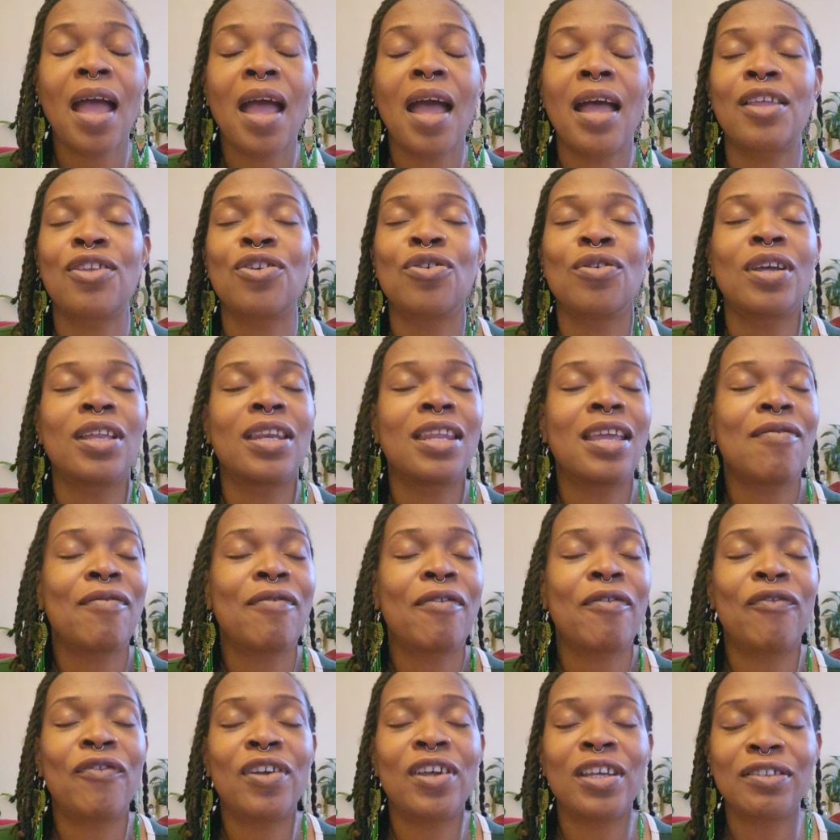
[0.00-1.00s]
You can even
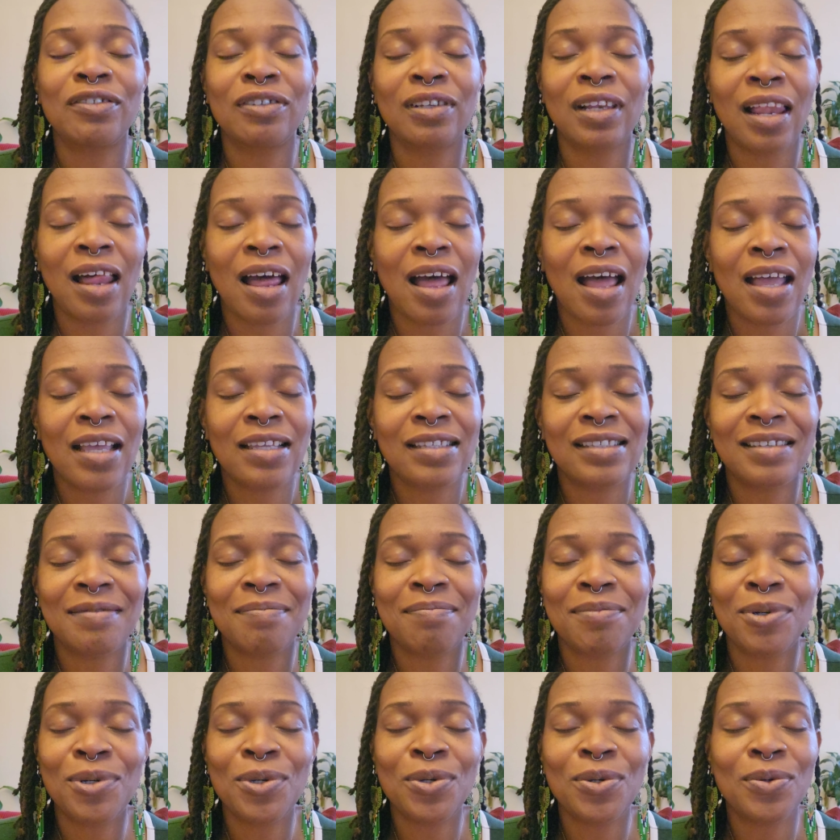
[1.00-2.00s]
visualize the
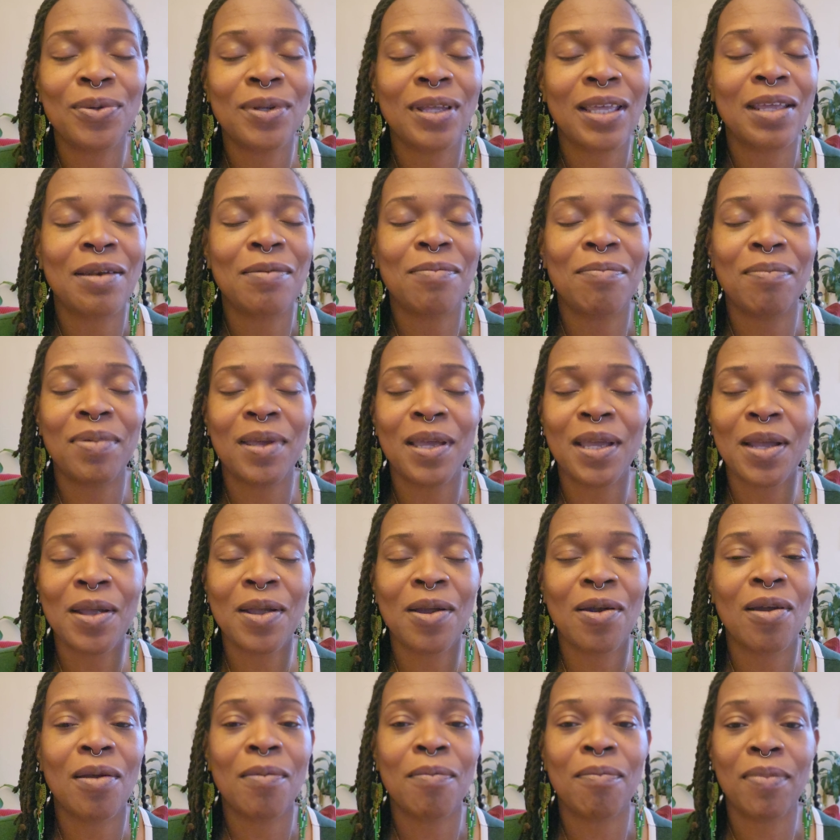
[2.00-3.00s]
moon getting bigger
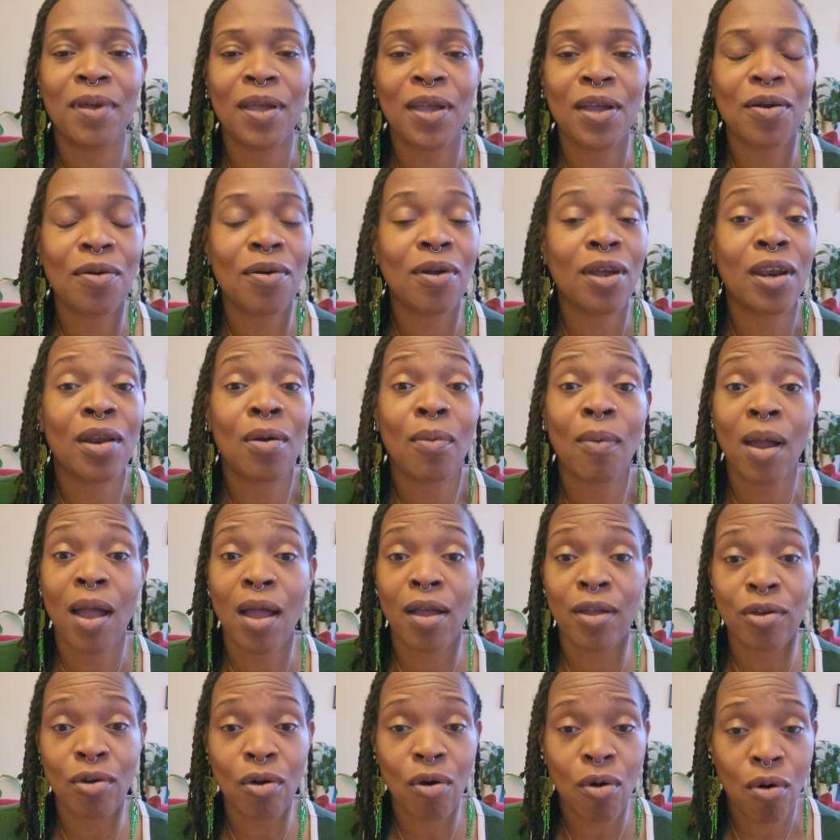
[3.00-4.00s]
and bigger and around
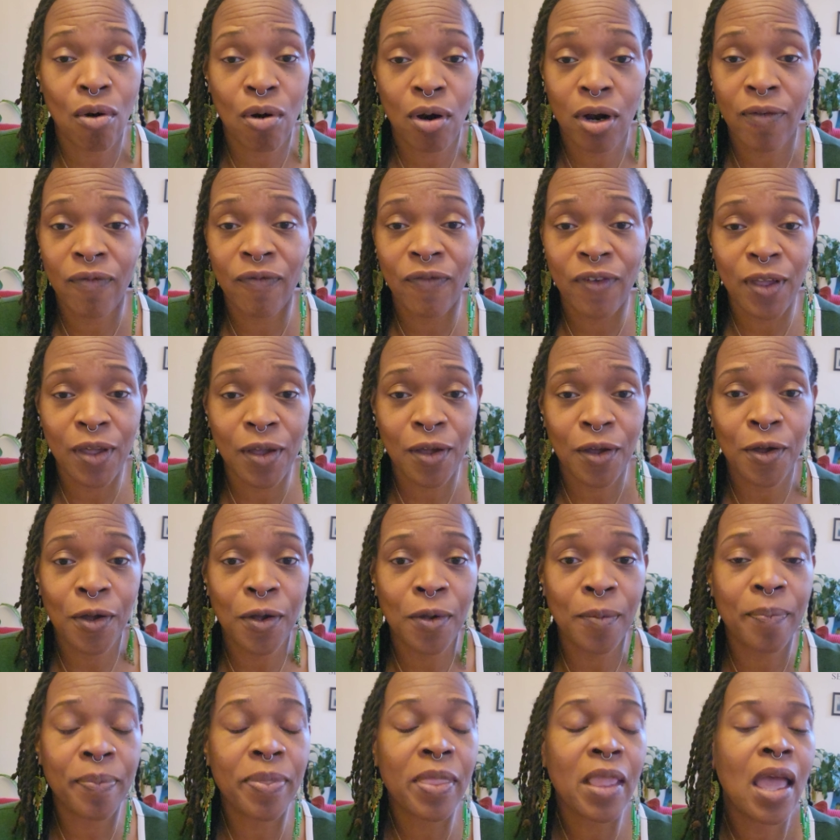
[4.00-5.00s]
your aura field,
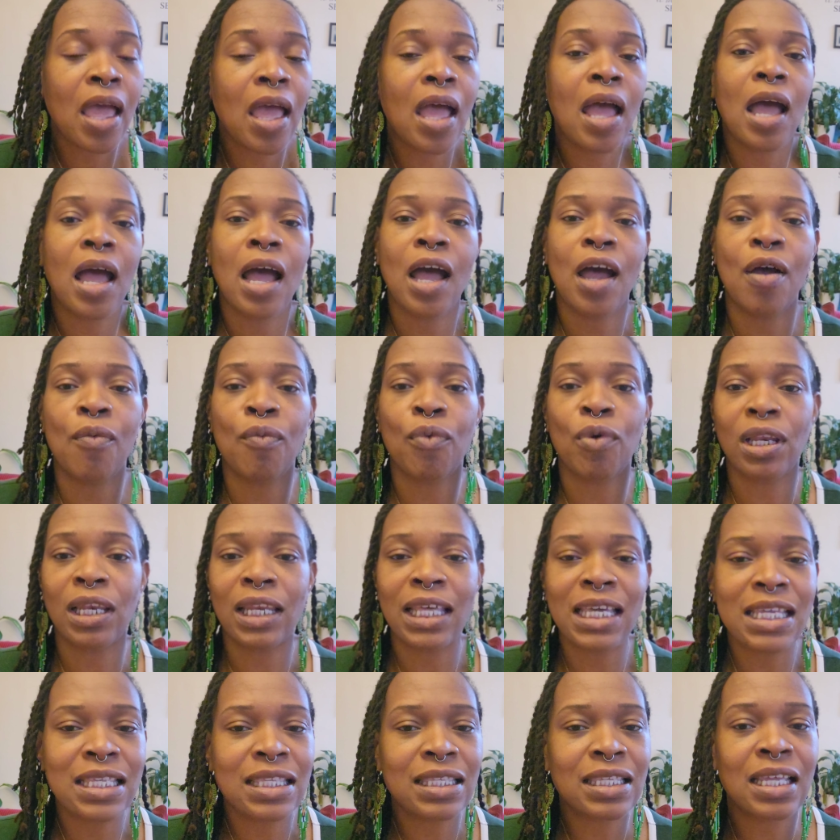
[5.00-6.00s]

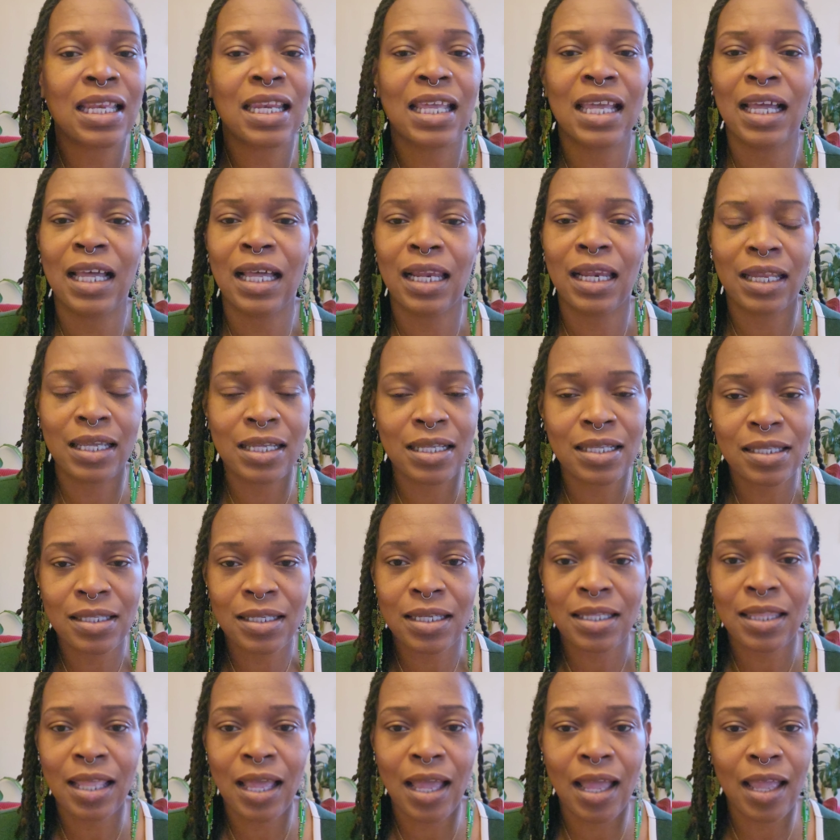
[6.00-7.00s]
releasing and cleansing
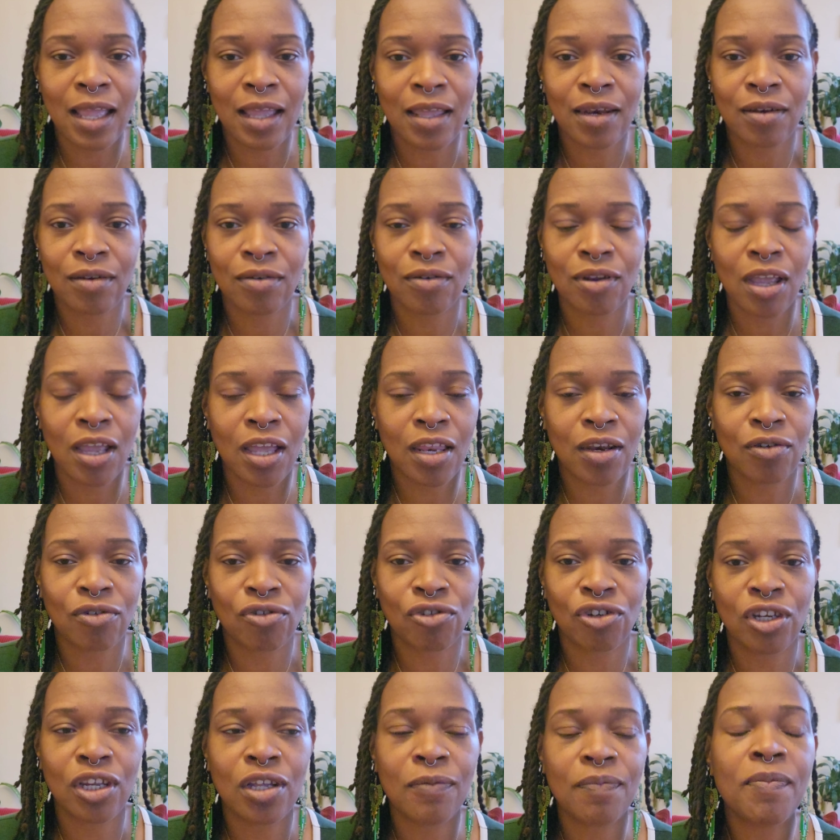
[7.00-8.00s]
that
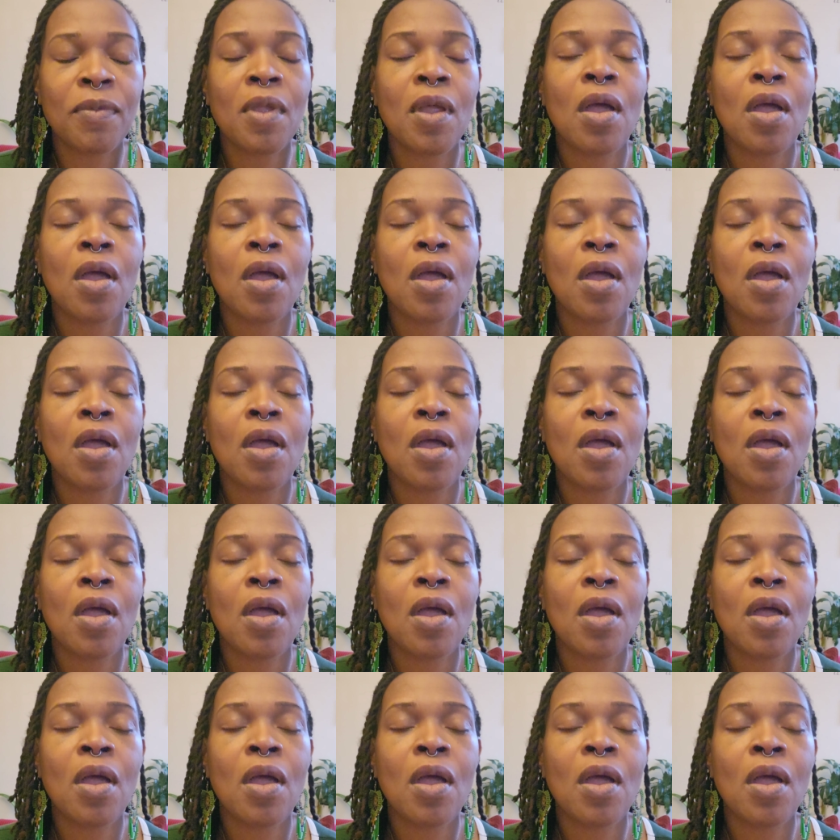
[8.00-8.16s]
energy.